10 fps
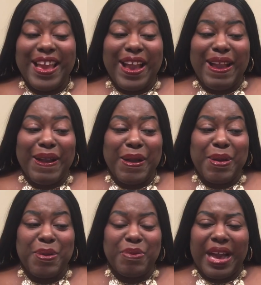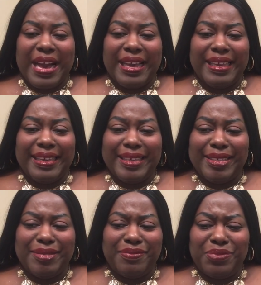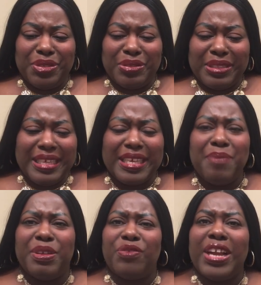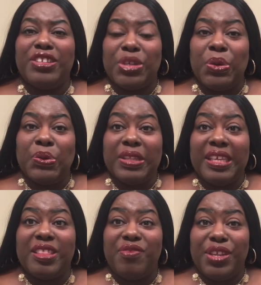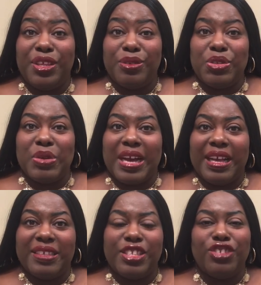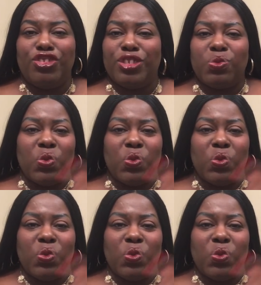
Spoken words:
I will link it, but if I don't link the videos, you guys, it's just